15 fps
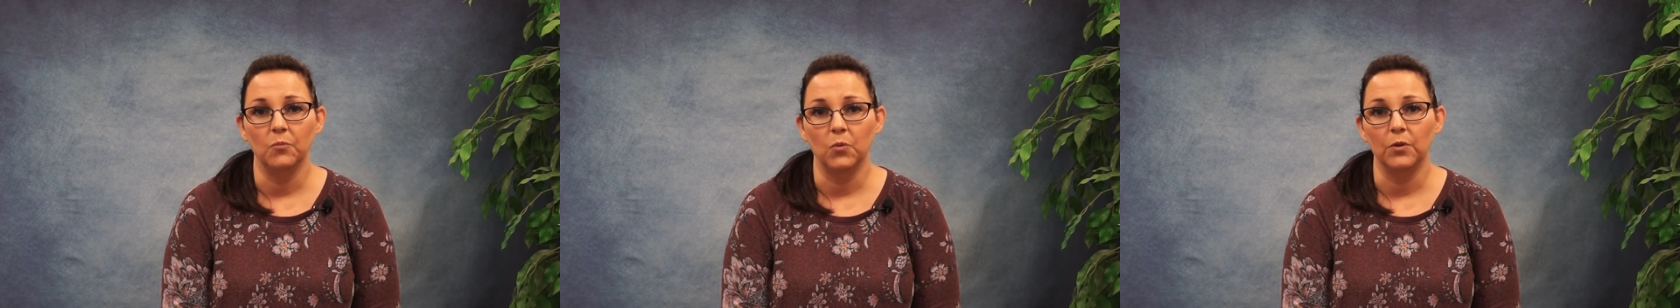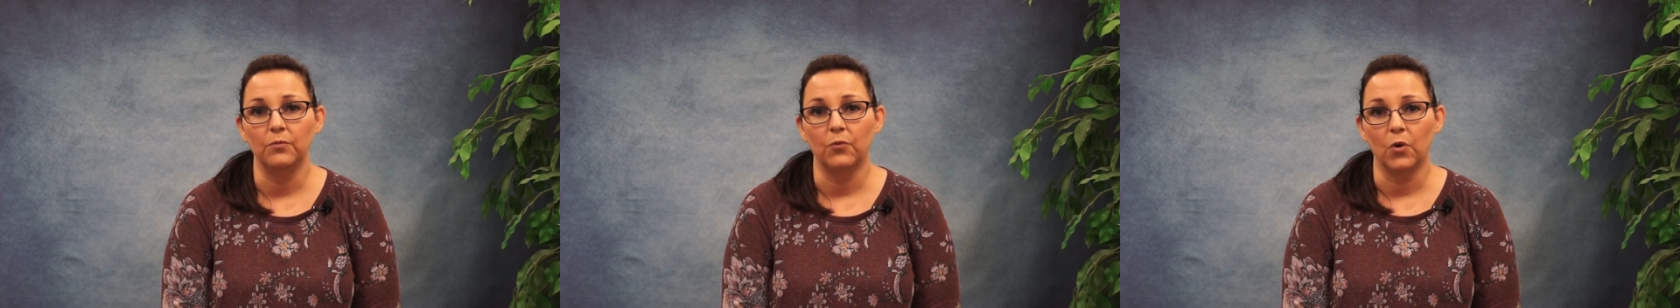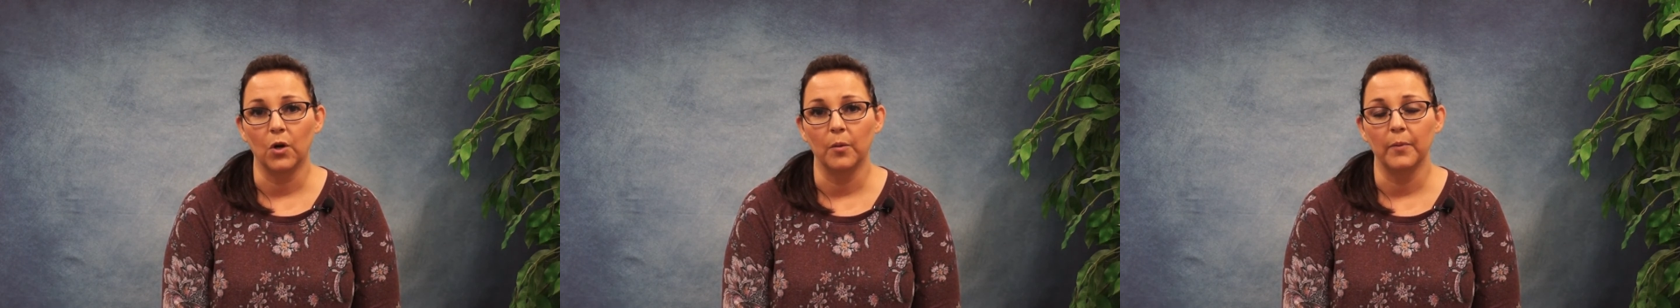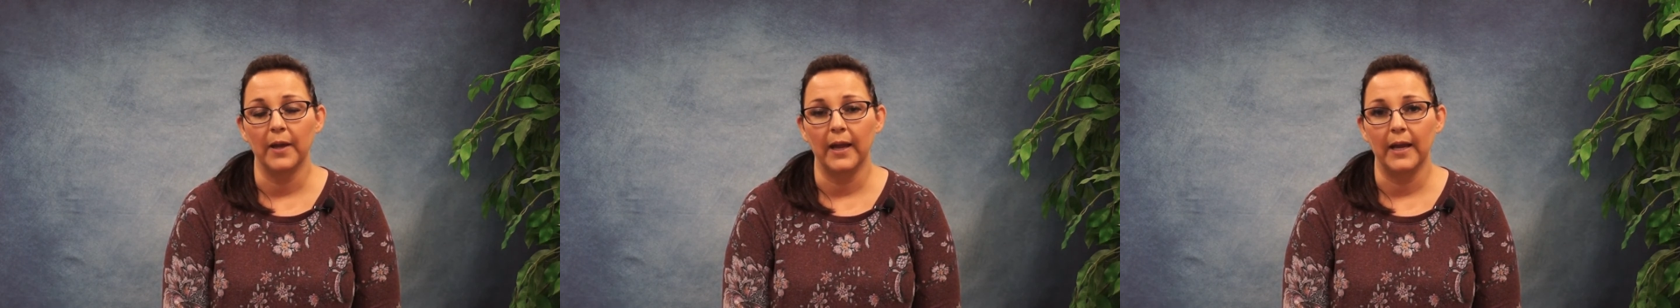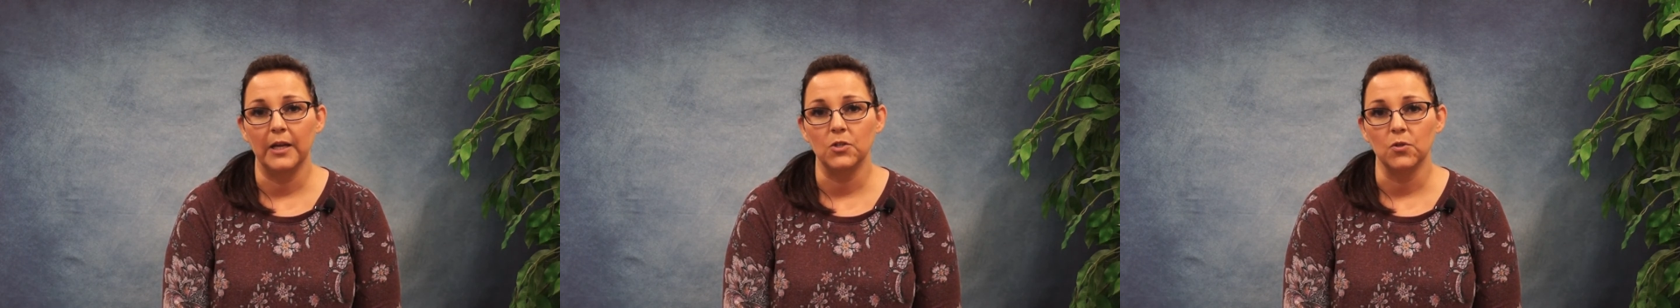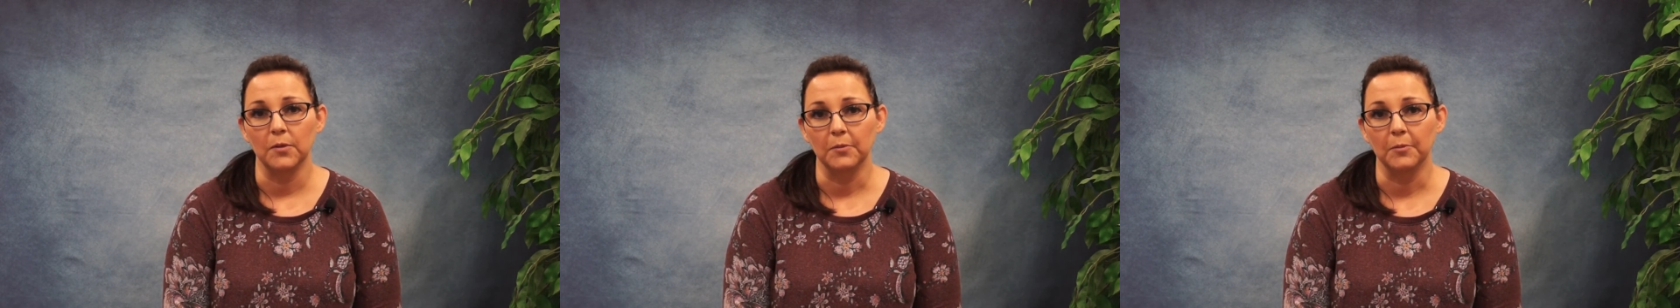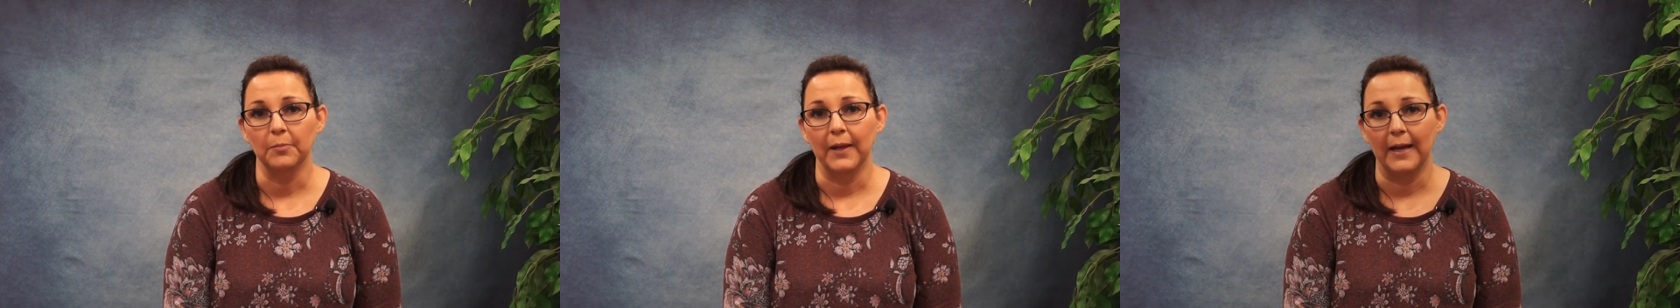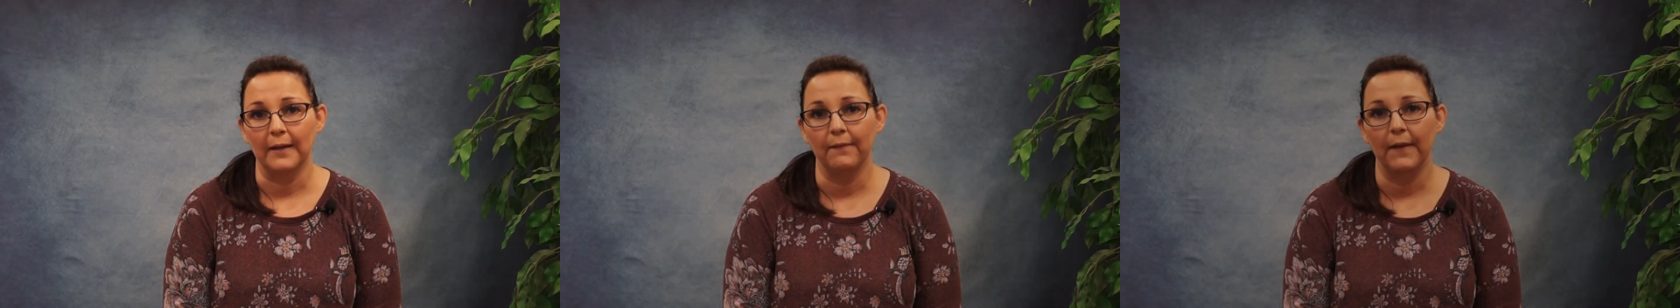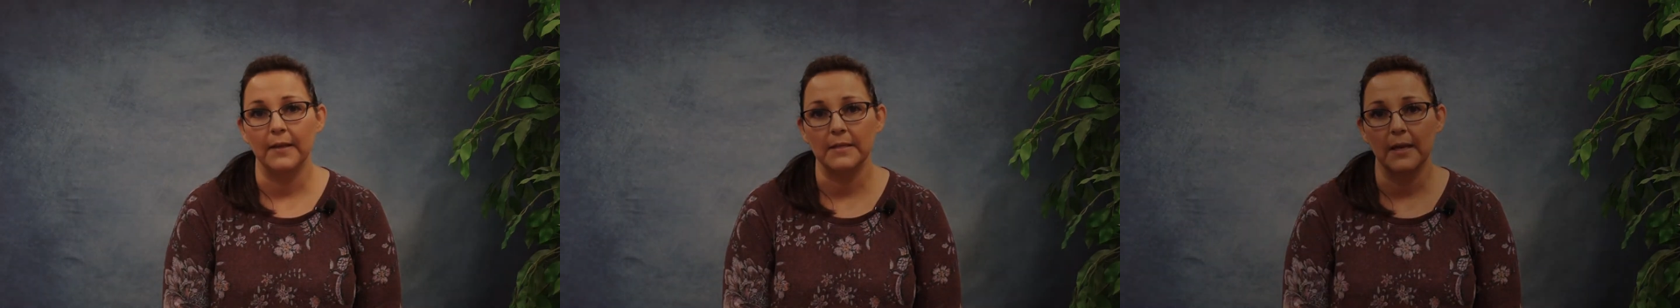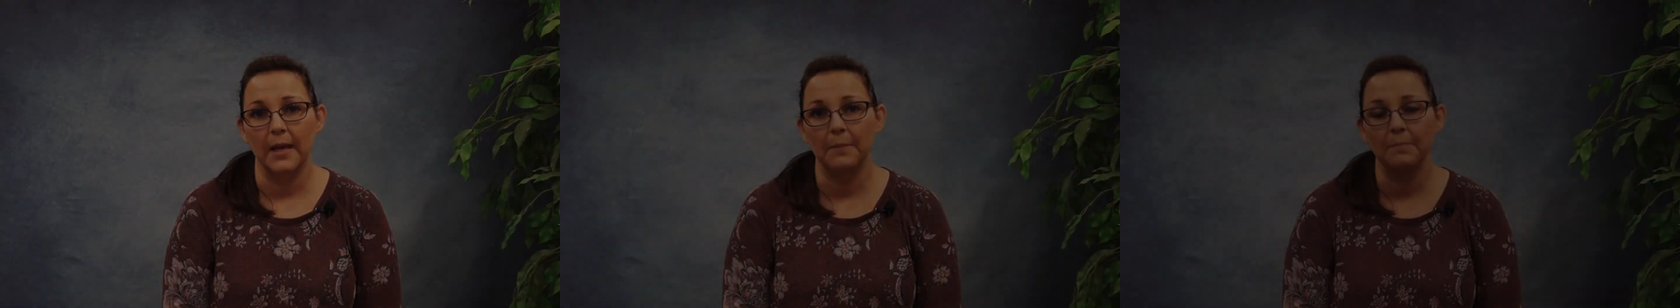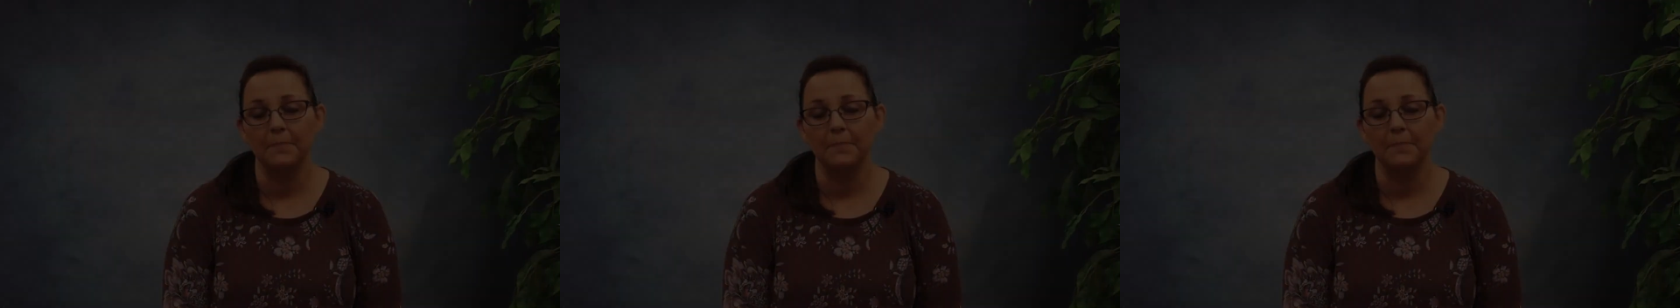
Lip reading: and we'll form a treatment plan at that time.